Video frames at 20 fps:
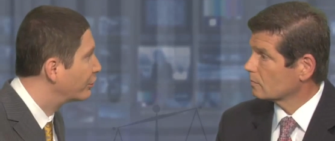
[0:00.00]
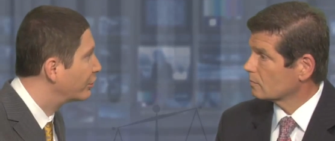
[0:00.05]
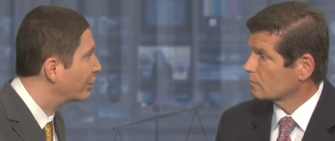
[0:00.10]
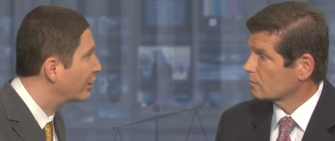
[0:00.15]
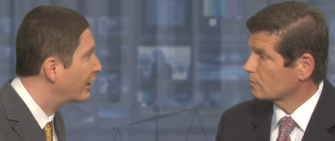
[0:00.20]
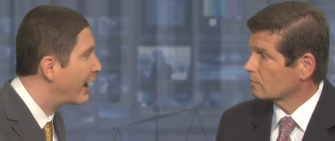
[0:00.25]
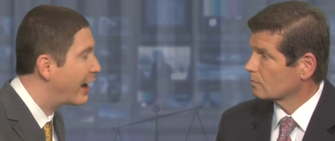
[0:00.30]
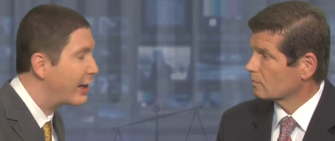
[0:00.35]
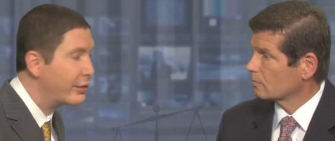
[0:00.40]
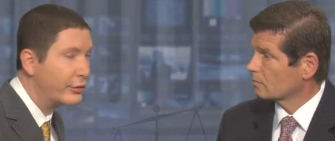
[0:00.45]
Speaker 1: to
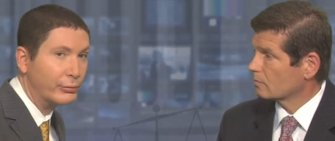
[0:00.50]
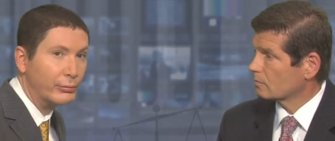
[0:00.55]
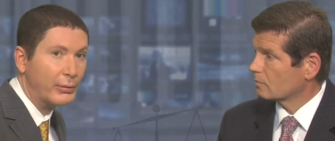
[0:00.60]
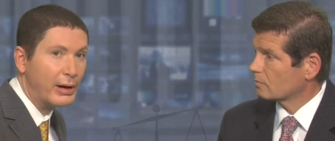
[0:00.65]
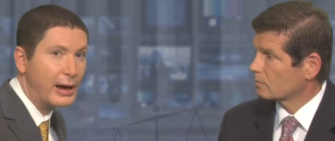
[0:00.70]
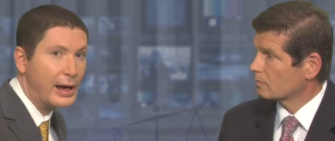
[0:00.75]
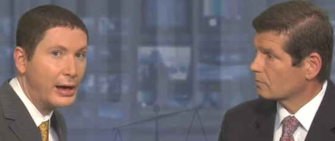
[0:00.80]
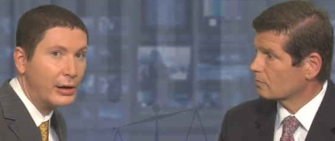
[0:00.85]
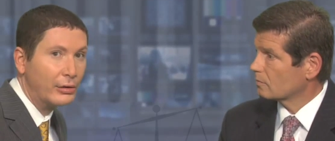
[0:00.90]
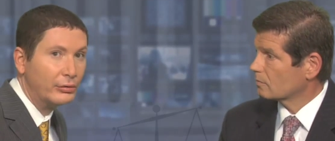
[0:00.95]
gather
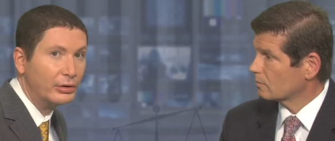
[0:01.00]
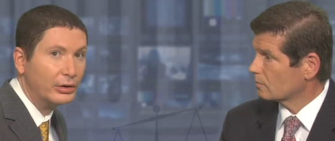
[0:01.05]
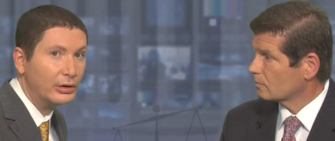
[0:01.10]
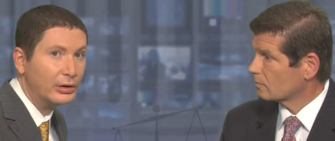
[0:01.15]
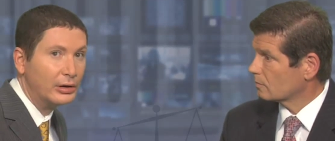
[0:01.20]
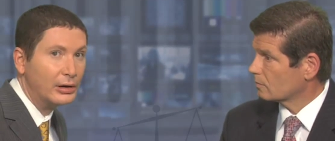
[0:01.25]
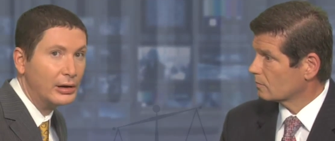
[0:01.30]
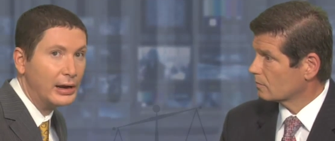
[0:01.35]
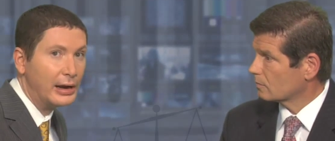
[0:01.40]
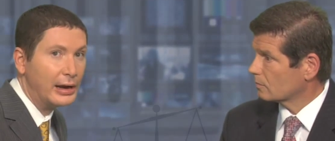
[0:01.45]
around
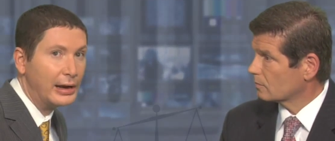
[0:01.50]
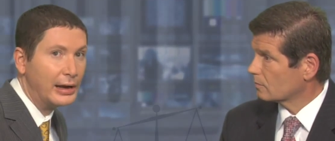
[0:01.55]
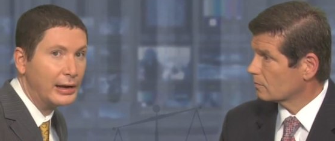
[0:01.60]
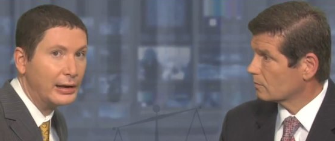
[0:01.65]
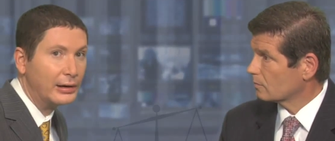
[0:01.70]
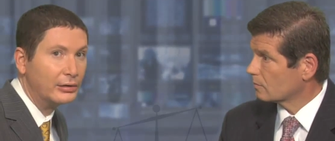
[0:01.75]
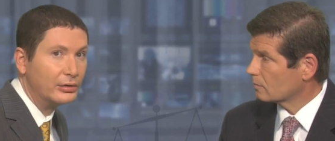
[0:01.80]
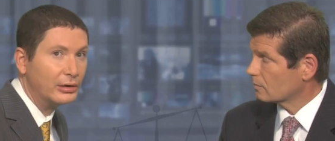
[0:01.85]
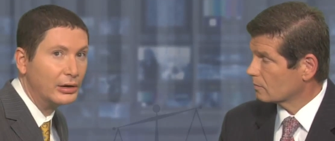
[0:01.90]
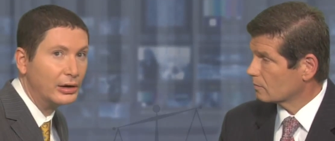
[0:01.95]

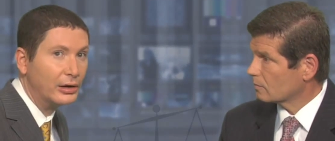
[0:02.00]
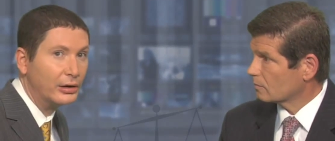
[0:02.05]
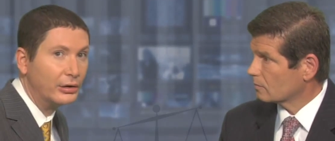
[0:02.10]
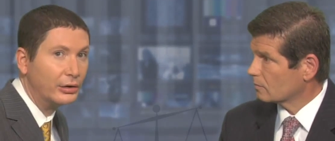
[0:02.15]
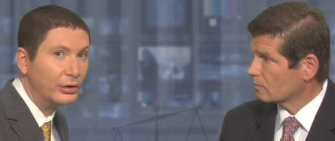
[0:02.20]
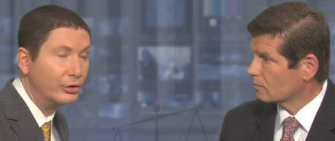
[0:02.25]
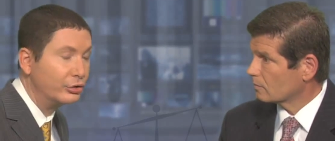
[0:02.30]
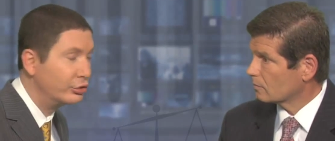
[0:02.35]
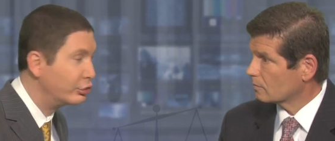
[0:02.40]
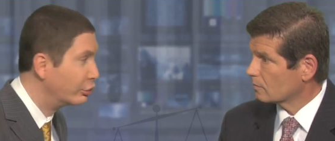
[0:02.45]

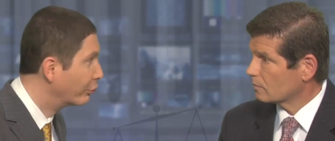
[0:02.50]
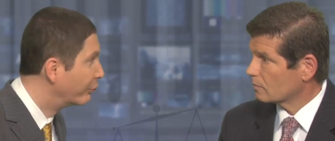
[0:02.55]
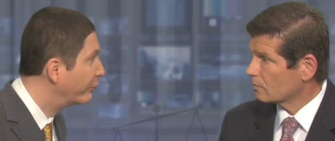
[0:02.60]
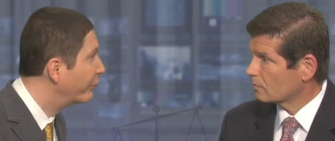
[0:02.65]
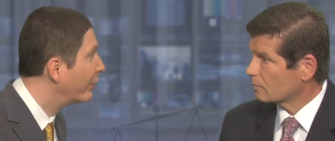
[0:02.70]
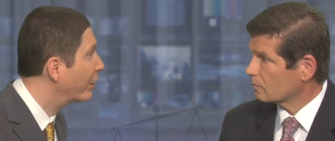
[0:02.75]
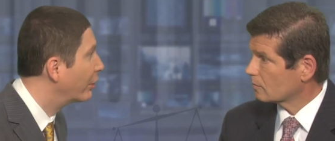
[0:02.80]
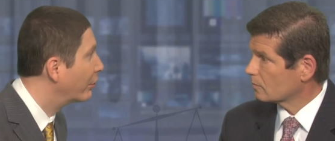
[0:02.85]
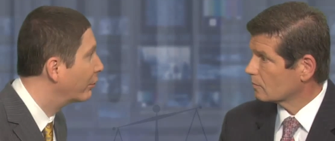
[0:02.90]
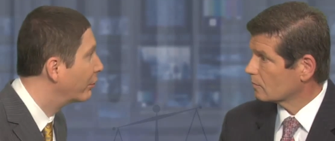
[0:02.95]
and you
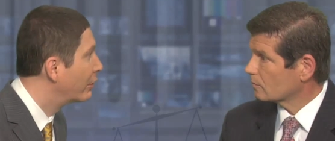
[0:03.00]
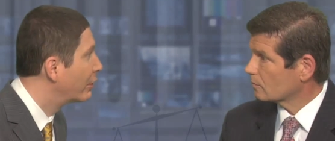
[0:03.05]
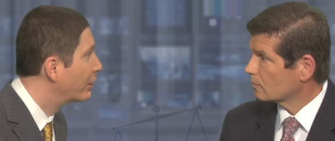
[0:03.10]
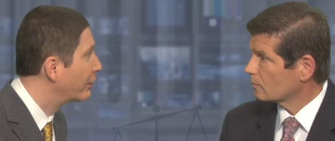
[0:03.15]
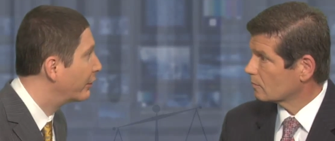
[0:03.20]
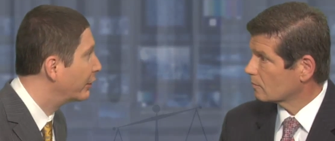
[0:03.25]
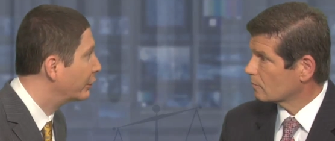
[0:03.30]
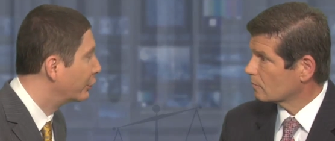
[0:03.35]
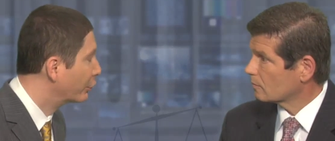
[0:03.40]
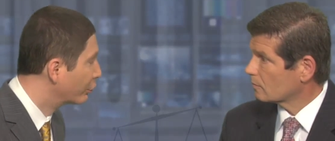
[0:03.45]
feel
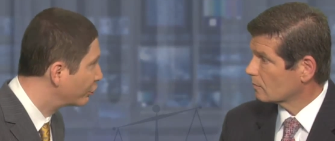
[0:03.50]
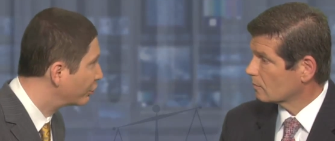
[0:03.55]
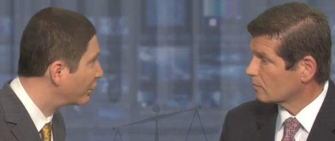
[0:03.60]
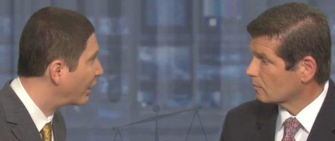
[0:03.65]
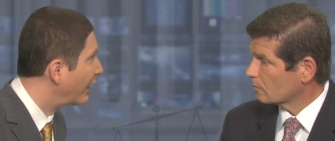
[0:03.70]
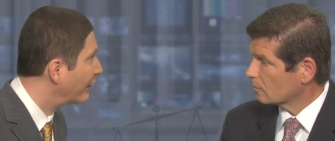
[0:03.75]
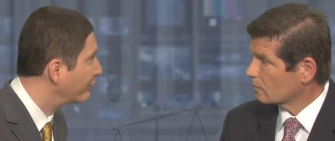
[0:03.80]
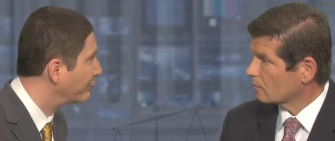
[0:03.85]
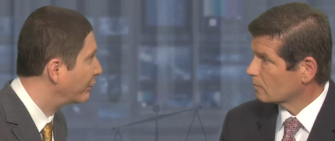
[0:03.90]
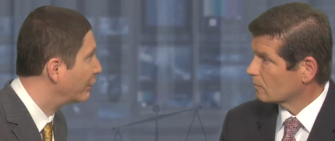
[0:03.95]
that your
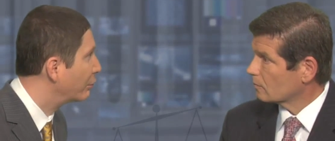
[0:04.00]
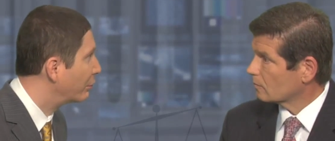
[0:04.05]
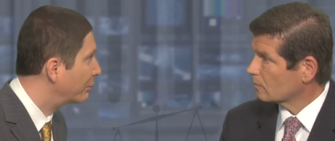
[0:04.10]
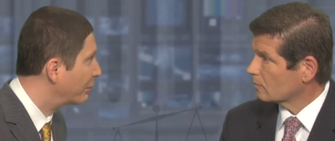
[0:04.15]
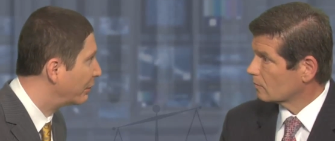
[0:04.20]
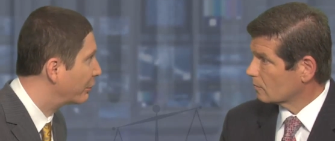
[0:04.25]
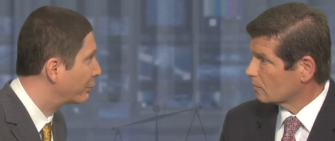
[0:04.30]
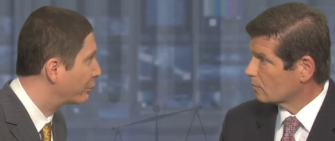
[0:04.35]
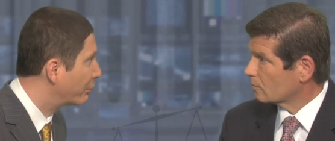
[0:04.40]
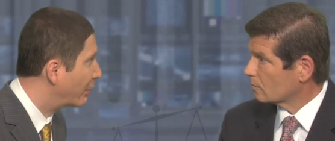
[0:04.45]
safety would
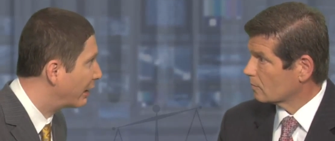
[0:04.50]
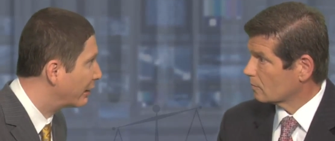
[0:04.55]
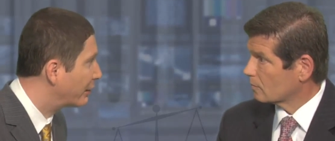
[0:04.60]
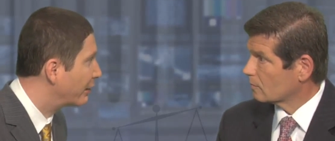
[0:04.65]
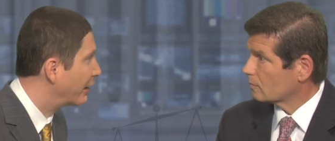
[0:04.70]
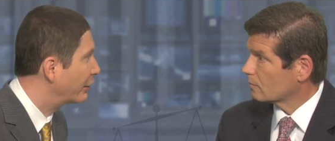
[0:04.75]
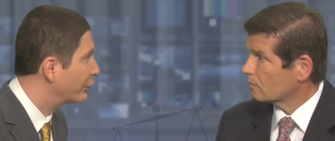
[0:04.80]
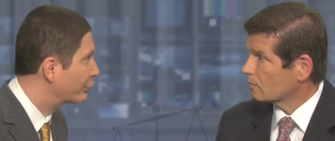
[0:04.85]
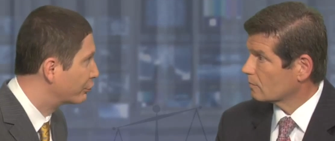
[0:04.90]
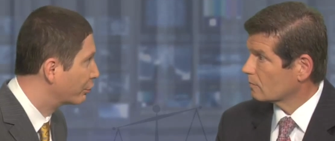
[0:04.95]
be
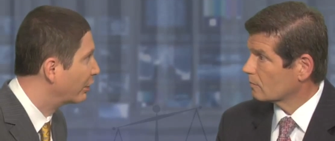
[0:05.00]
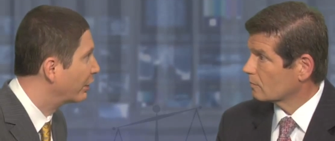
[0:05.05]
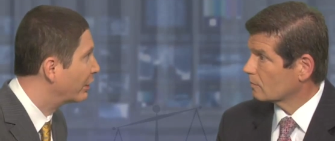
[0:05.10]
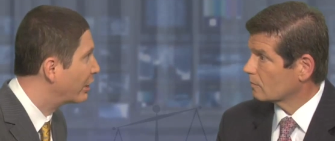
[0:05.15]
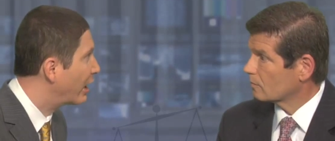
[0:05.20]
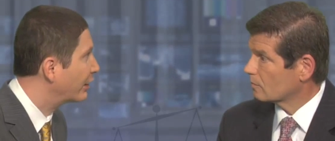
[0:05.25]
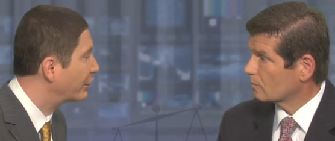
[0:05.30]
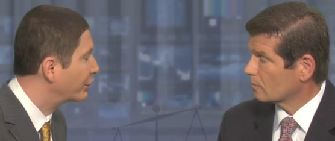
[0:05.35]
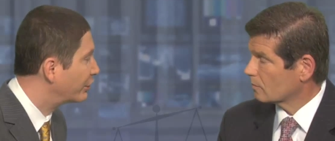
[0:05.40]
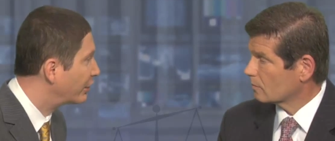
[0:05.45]
threatened, that it's really
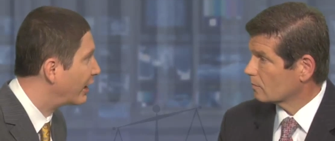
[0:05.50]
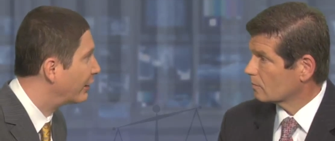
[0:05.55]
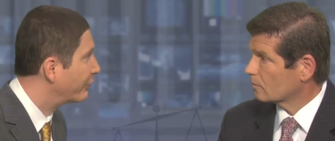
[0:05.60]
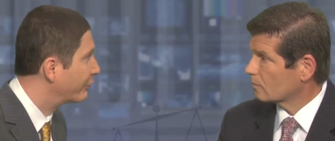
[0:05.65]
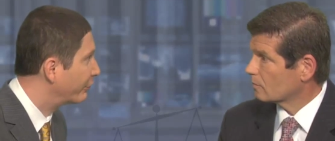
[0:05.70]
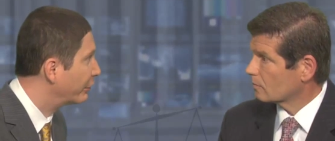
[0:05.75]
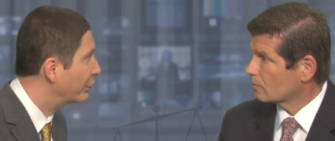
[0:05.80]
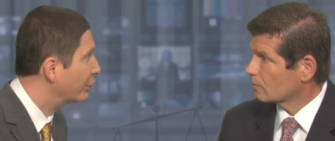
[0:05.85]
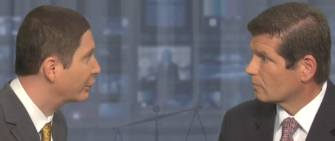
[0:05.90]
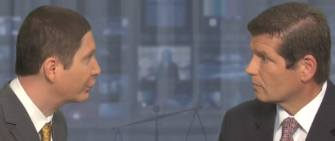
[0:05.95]
not safe
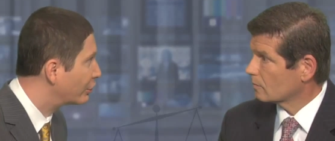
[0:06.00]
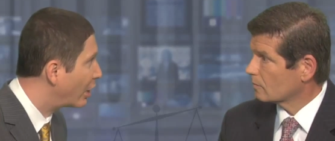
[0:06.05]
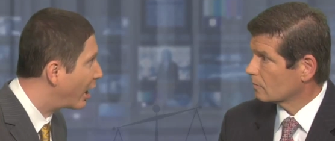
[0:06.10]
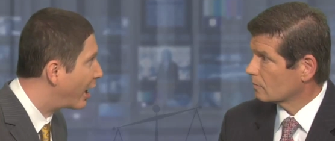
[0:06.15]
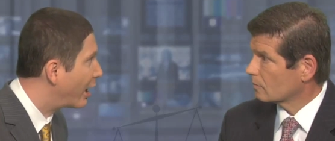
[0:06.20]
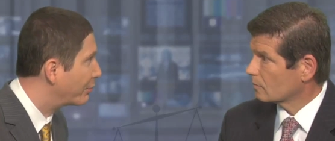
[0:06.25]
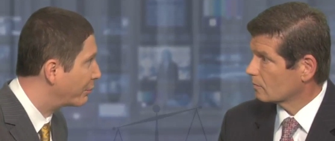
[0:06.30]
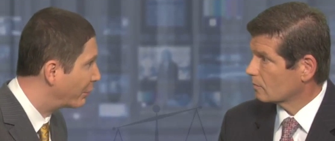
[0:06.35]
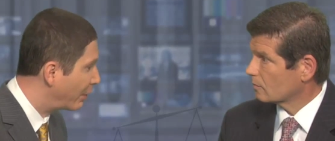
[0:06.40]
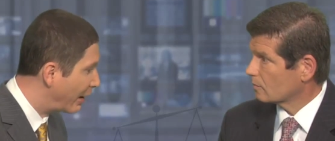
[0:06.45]
for you to
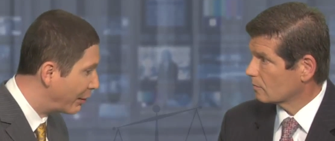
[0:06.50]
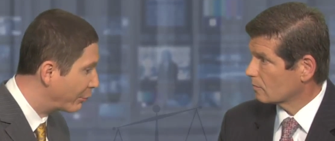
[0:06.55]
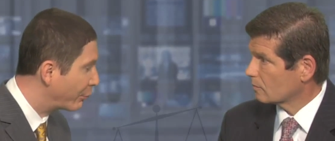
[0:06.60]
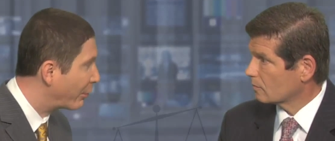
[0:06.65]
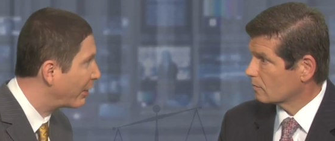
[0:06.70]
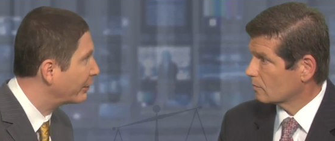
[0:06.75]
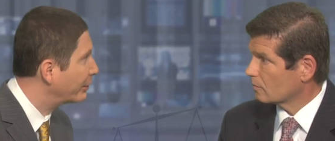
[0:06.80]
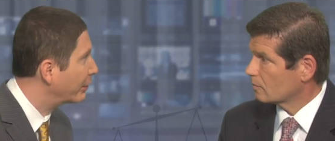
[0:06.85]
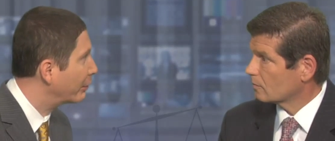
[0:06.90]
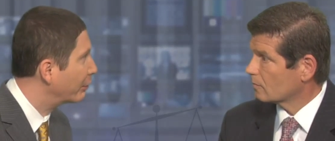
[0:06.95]
stop
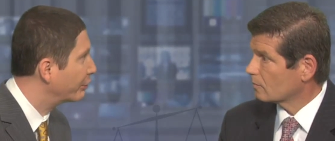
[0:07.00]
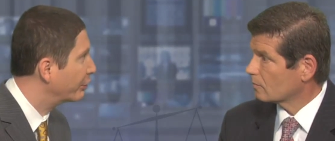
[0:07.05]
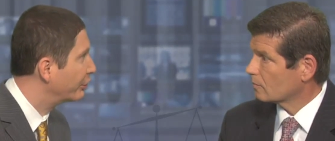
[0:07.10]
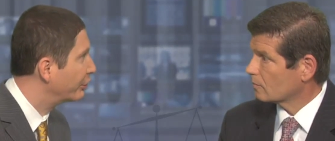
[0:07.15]
right there at the